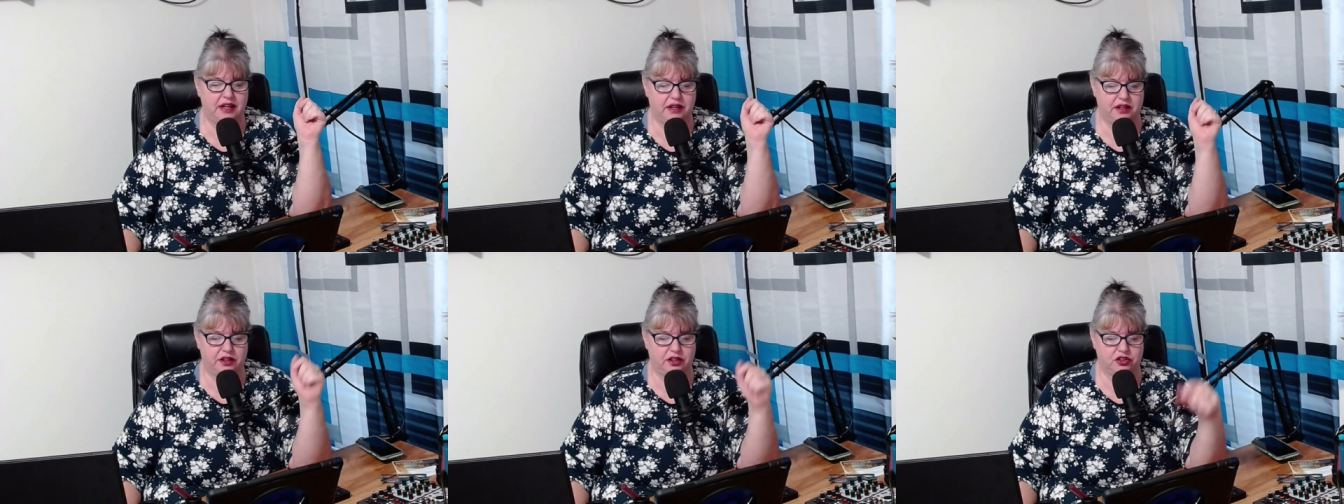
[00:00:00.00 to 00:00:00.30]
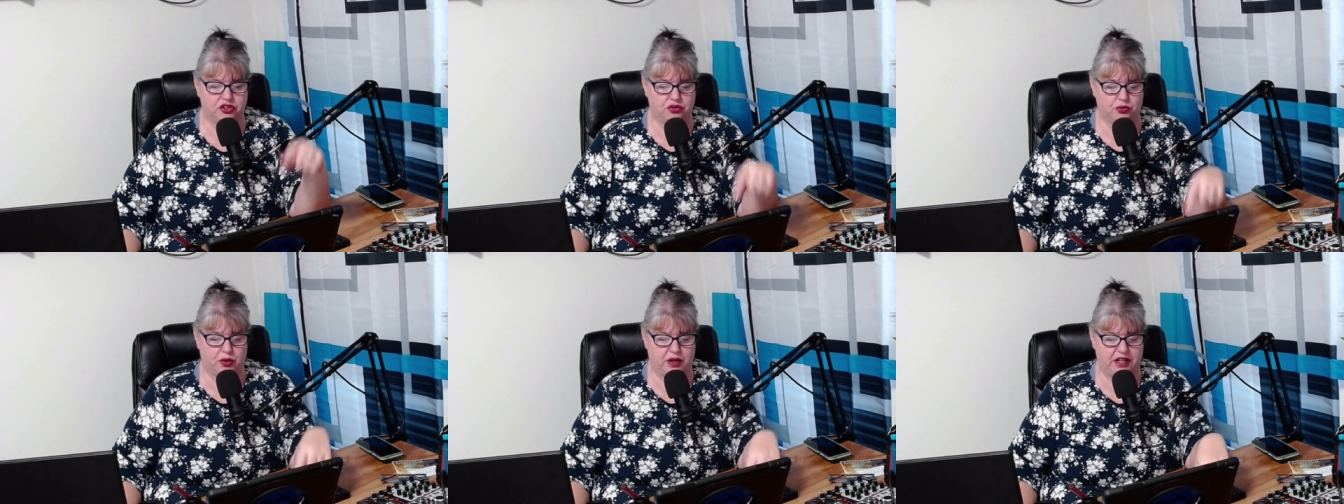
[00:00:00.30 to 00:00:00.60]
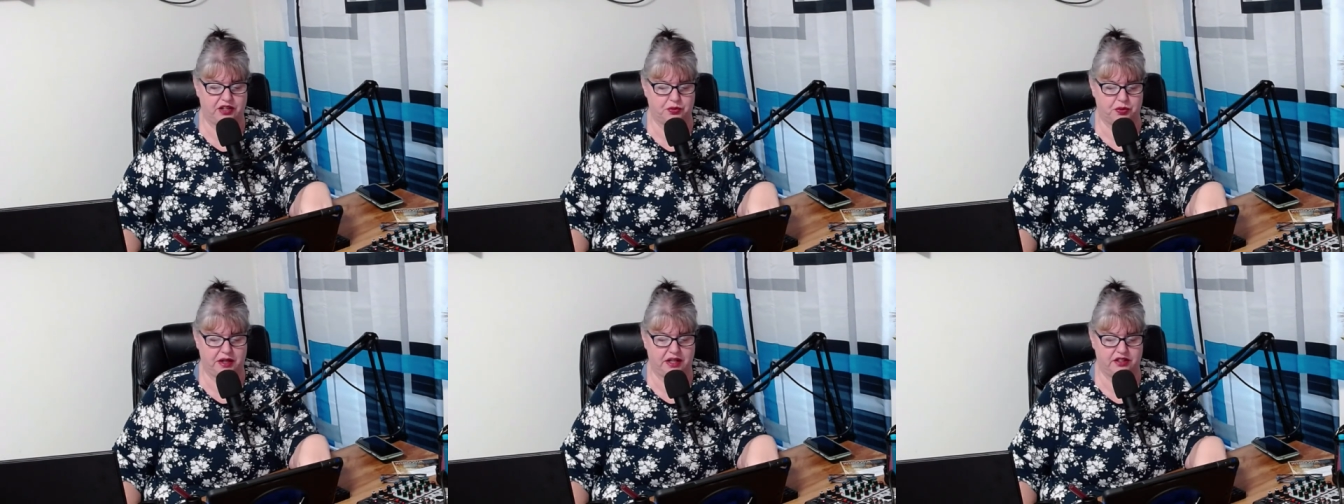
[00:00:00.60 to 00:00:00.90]
in
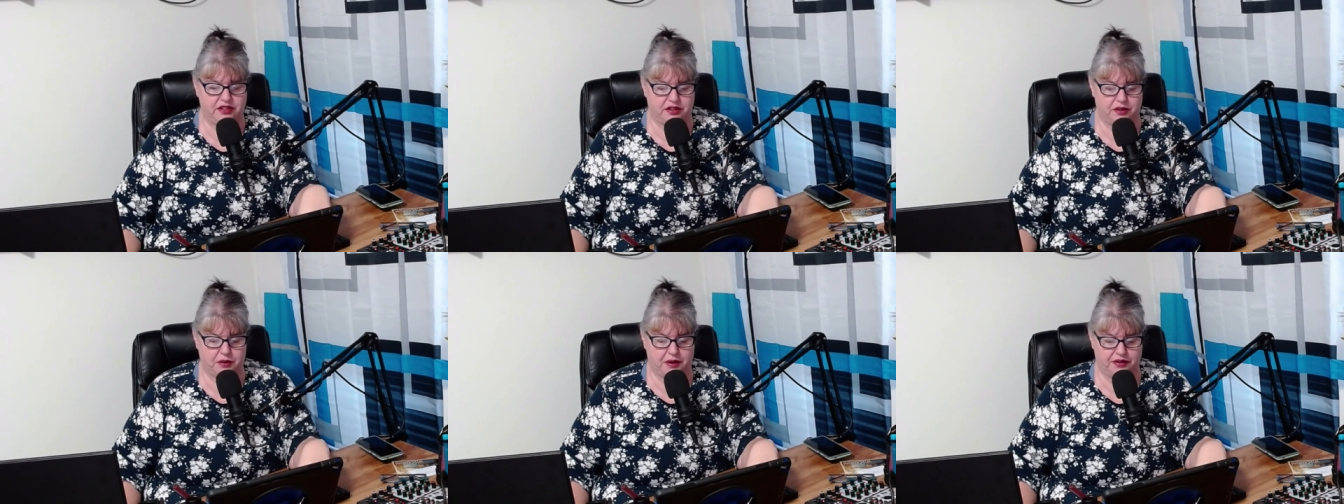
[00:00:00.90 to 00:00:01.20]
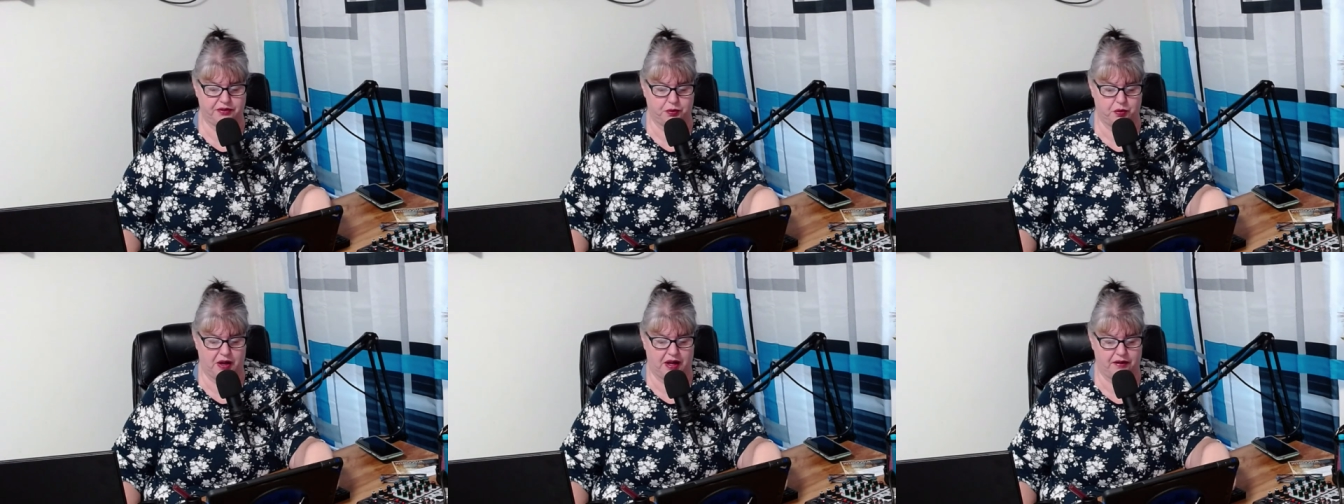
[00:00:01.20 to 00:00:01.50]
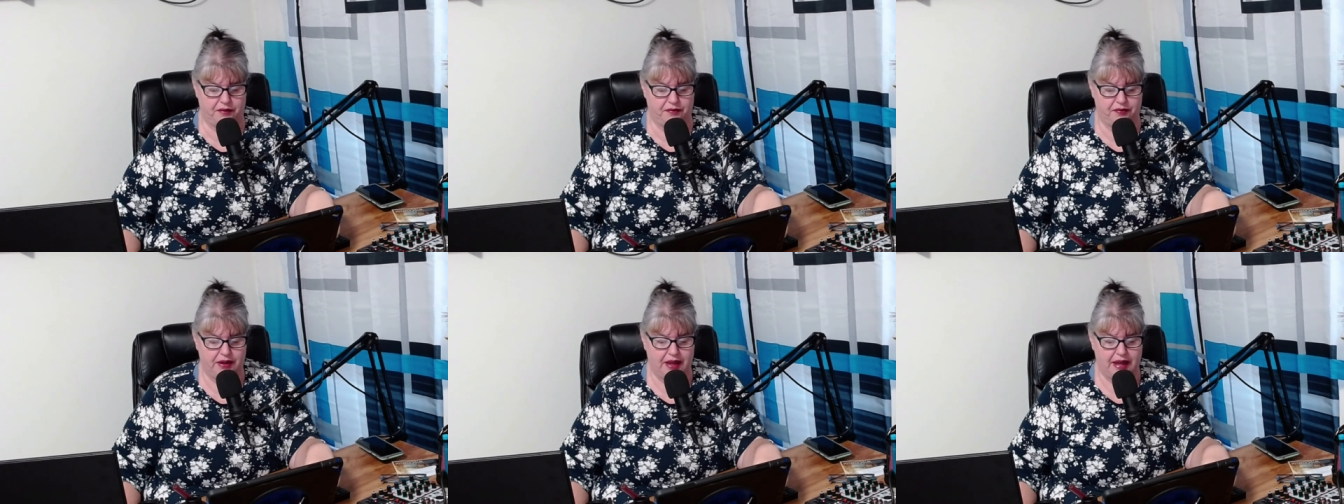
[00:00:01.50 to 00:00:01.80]
2022 as
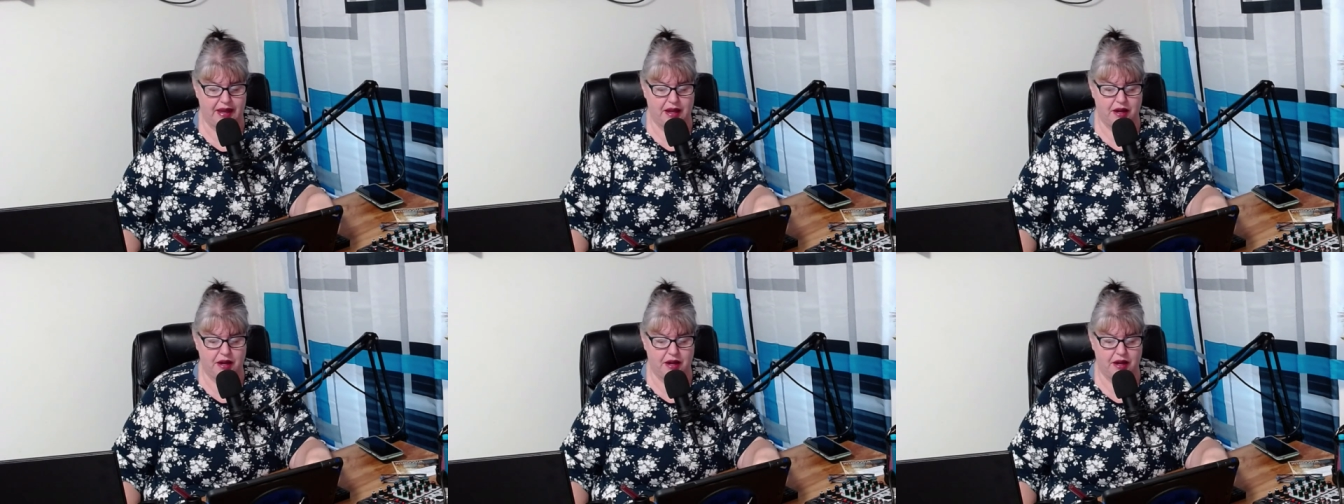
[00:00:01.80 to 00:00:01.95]
well.